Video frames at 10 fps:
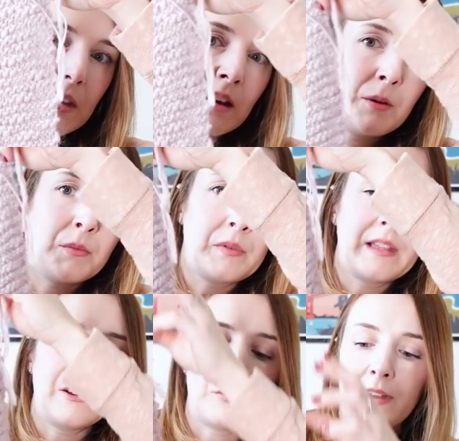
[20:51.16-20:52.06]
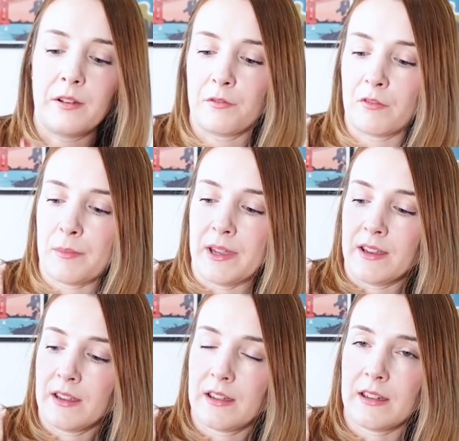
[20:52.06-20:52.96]
with a little bit of
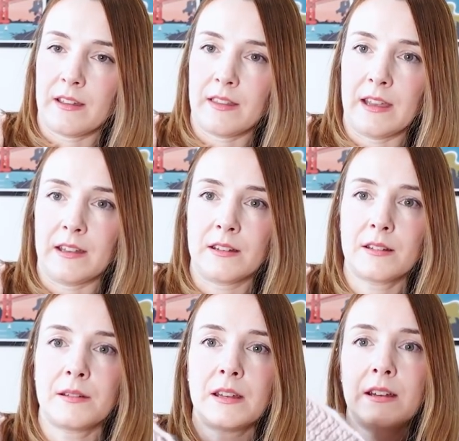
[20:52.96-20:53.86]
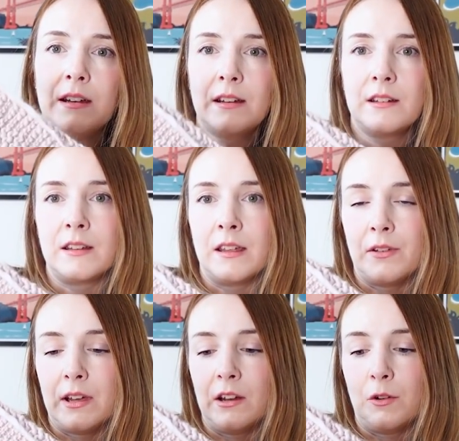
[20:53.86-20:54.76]
ribbing at the end to
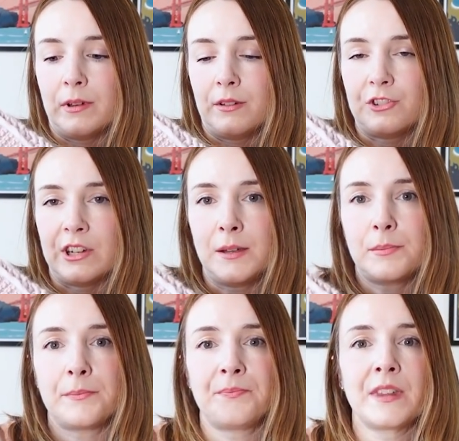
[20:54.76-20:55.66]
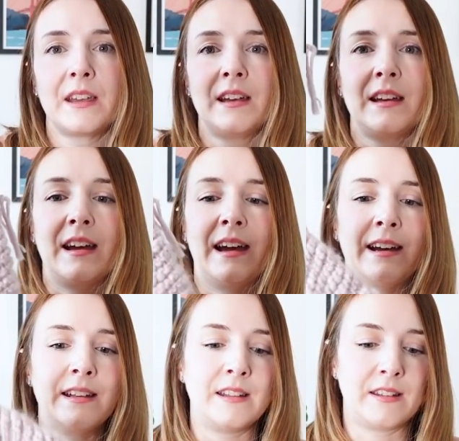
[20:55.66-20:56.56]
give it a little bit of shape.
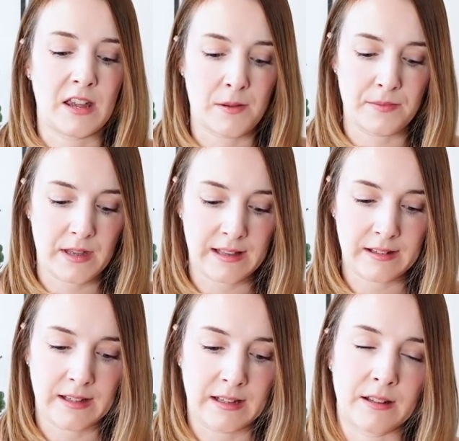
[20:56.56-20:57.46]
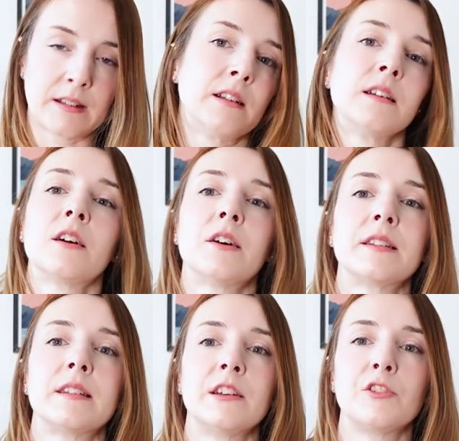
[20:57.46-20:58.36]
And as I say, it's done in garter
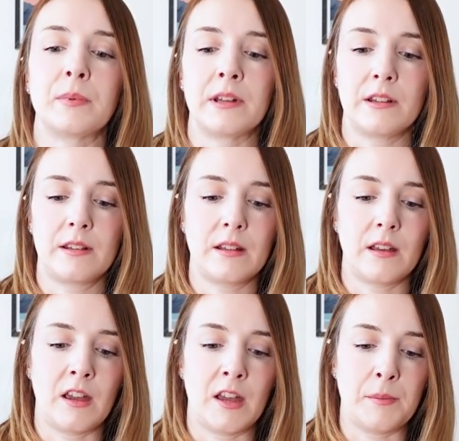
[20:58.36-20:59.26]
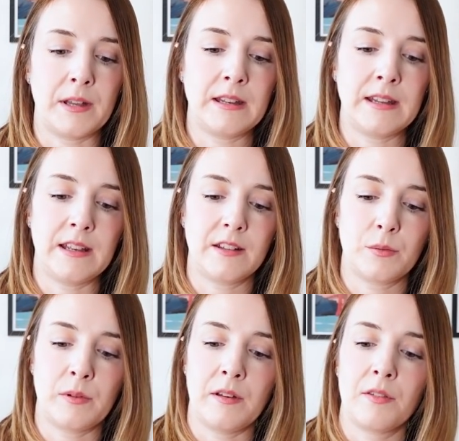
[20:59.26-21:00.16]
stitch, but it's knit
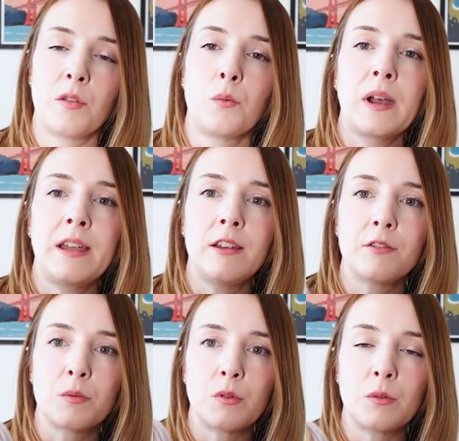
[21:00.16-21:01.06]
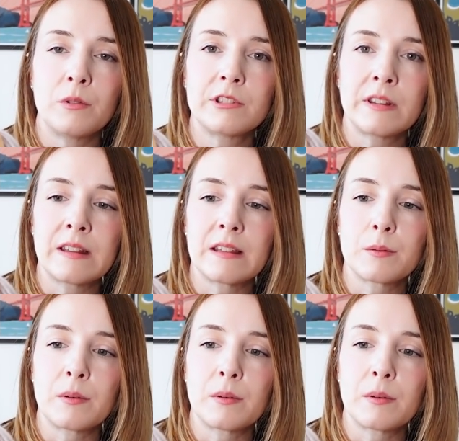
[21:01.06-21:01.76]
with the wave wool, which is this